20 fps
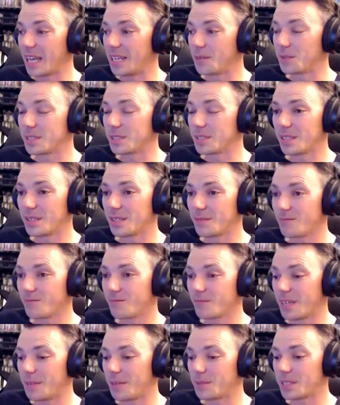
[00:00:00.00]
it was a
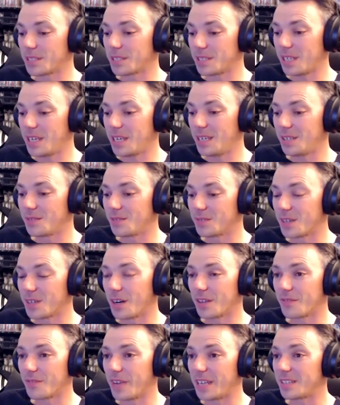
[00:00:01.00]
it was a scene of
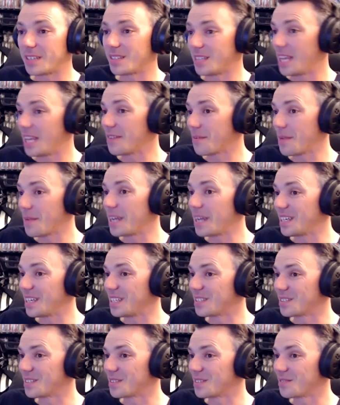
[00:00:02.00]
Darth Vader that never made it into